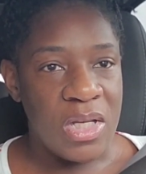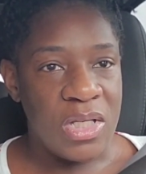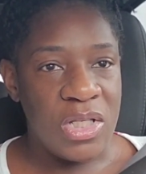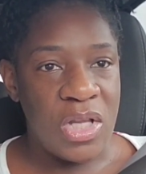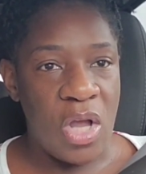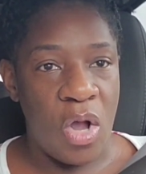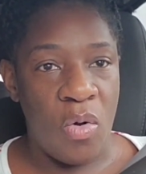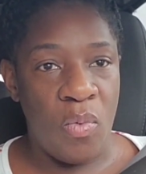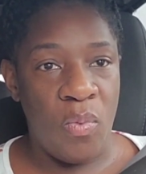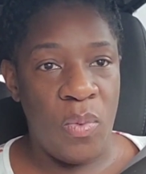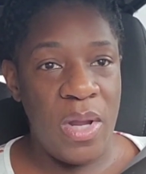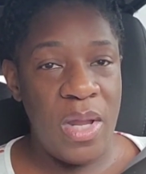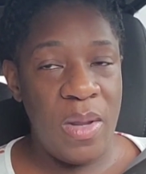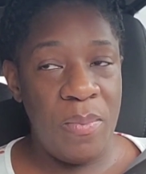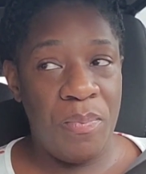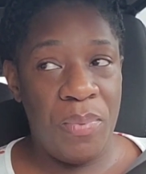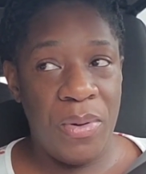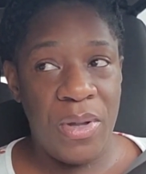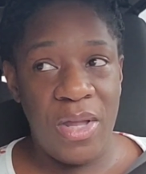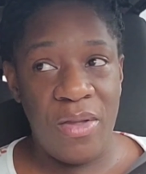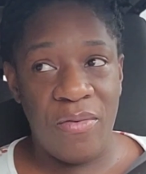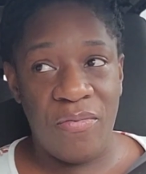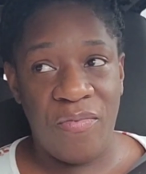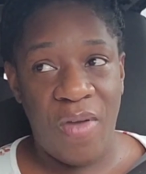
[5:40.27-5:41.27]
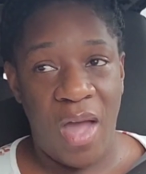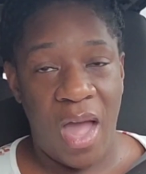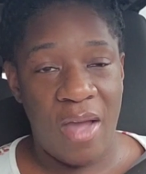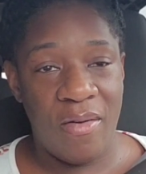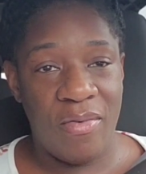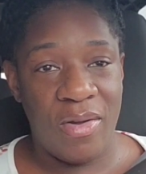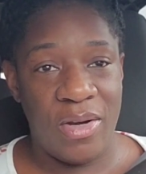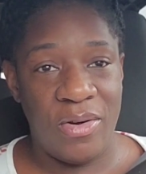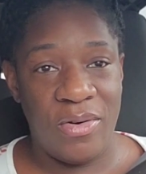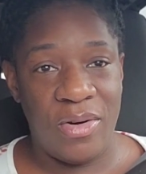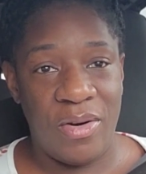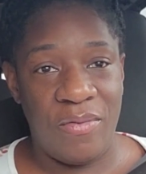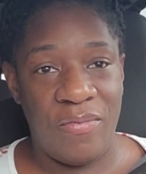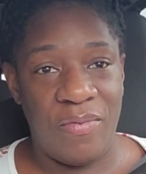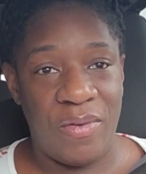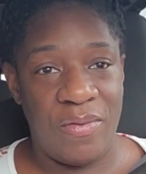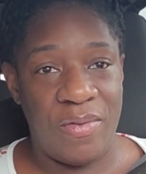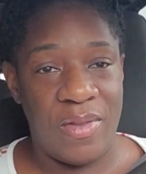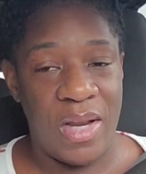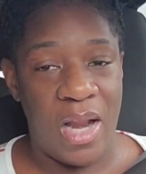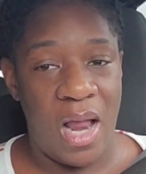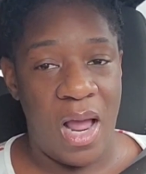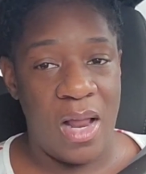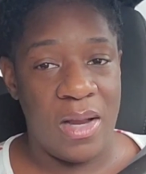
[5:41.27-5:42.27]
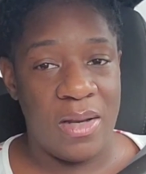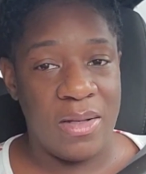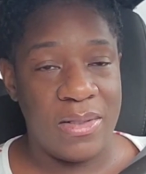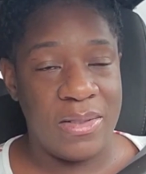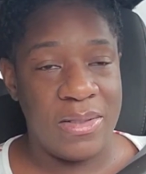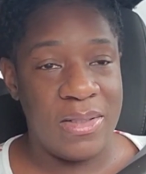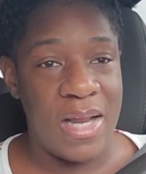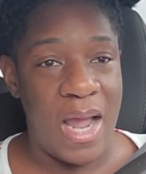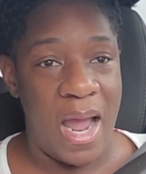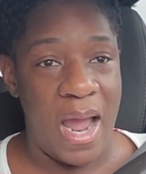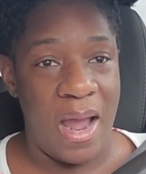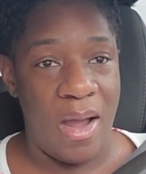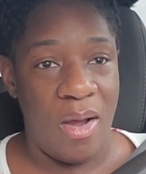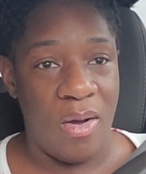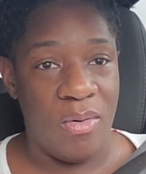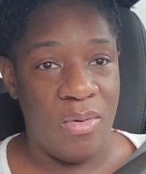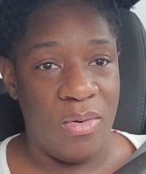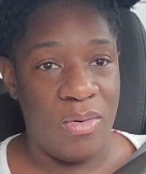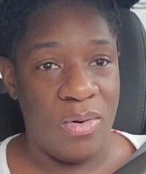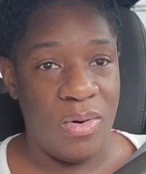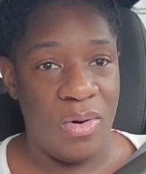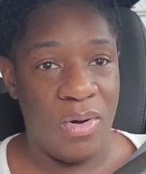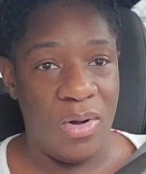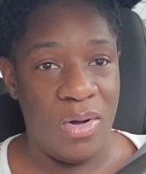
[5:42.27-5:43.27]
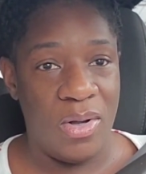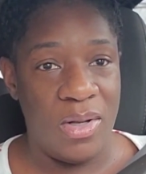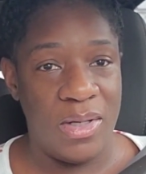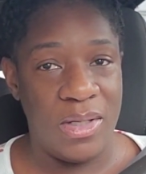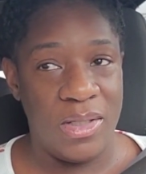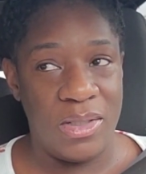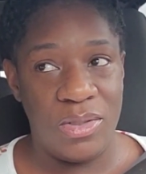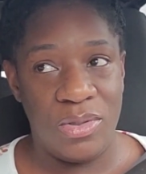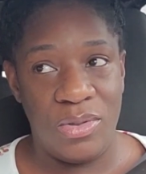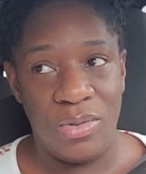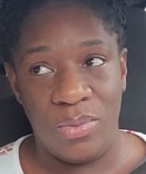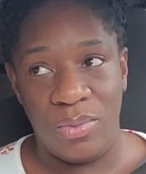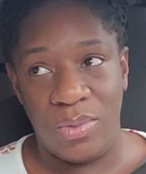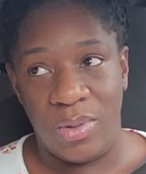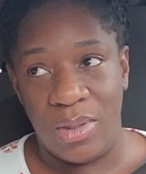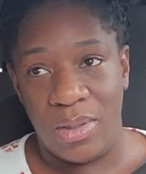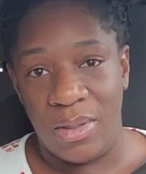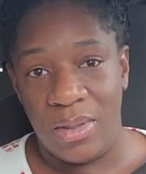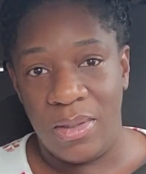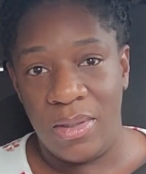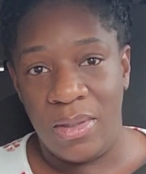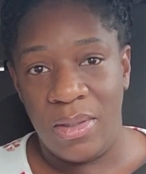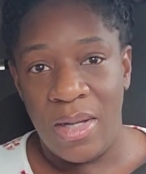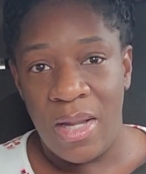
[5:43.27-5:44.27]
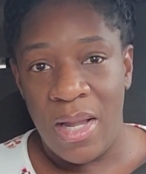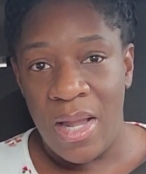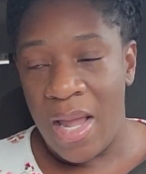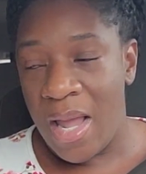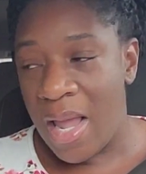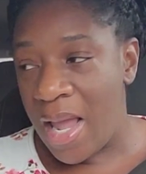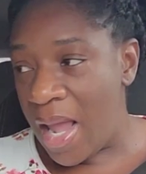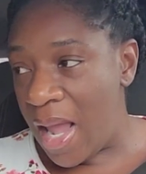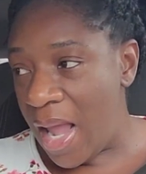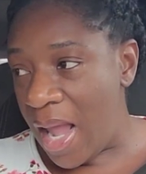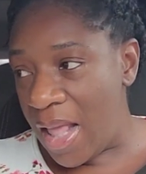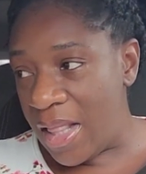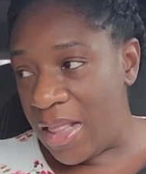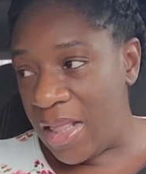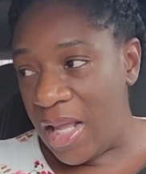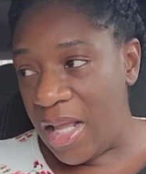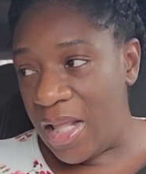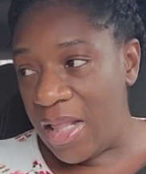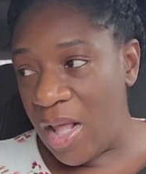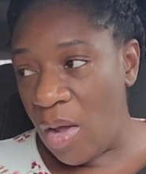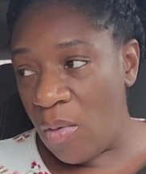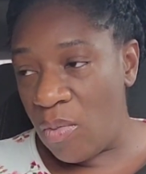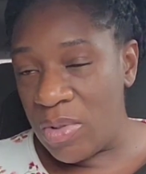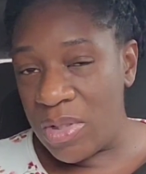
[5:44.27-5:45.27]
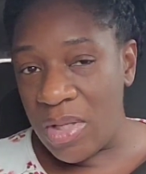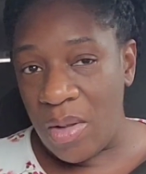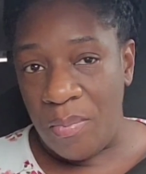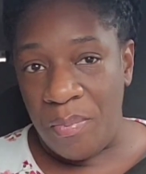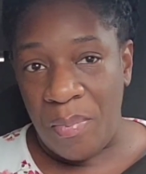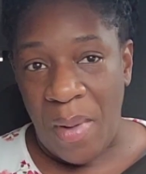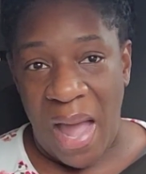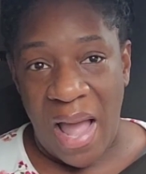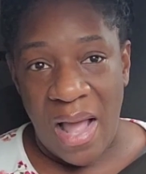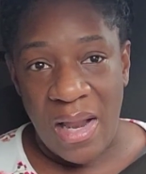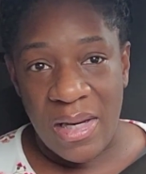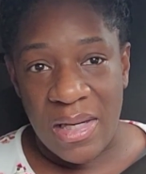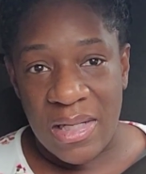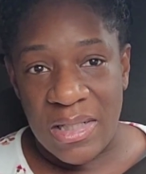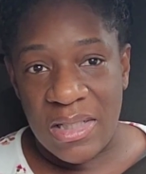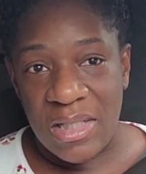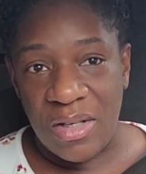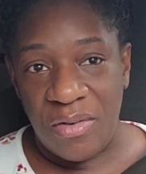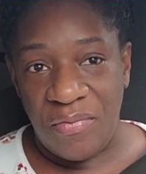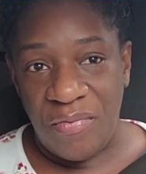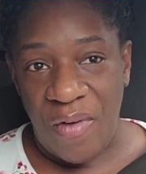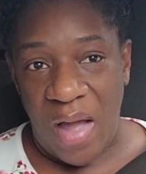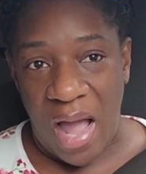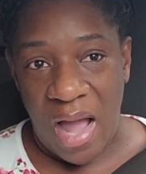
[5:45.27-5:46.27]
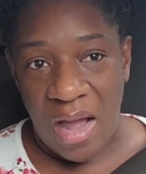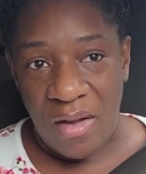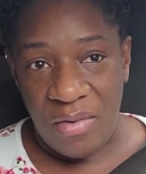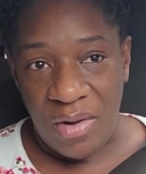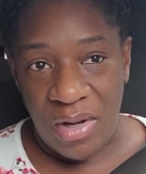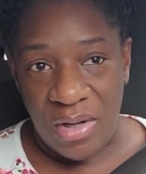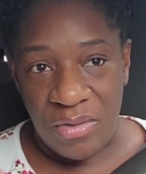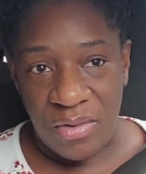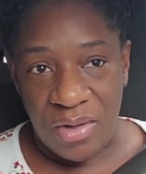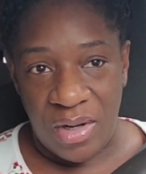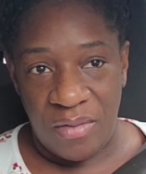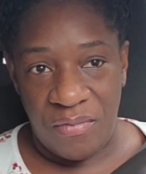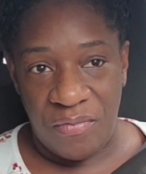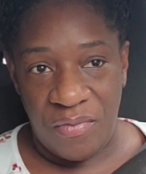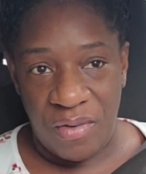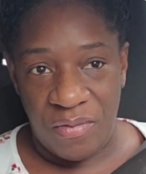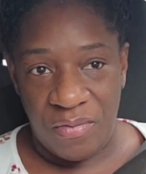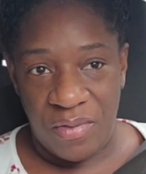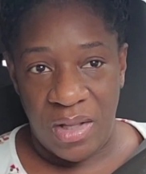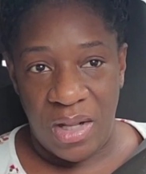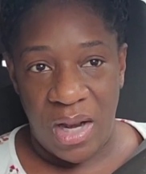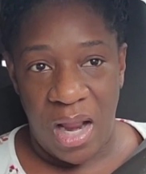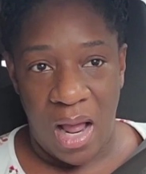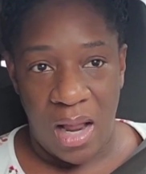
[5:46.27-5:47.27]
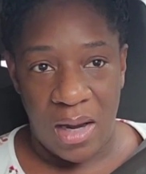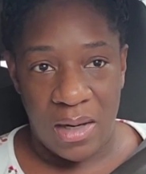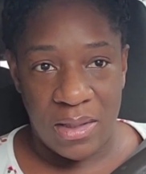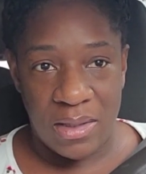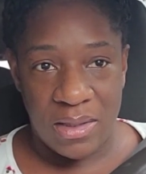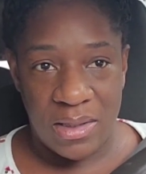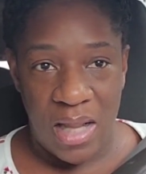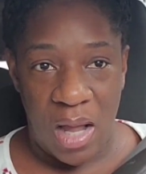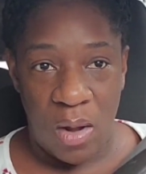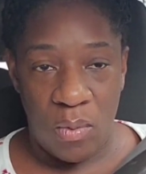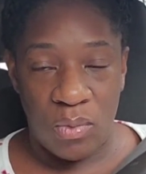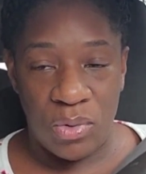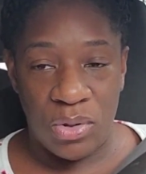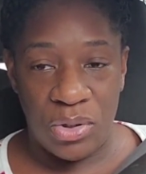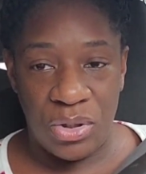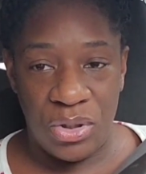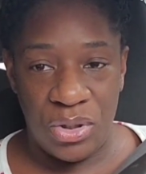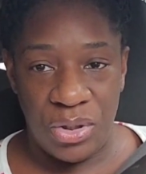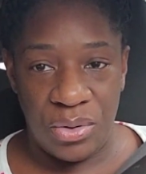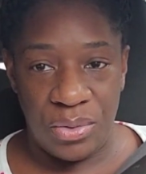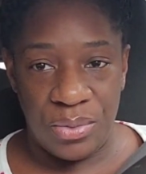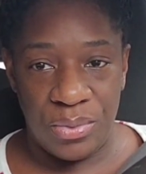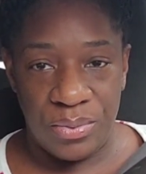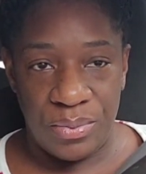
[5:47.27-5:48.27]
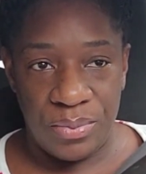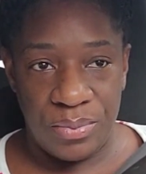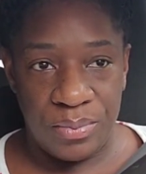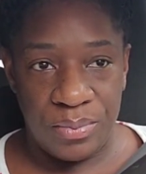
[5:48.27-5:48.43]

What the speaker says: So we put $550 down on this doula, and then there was a balance of $550 that was due.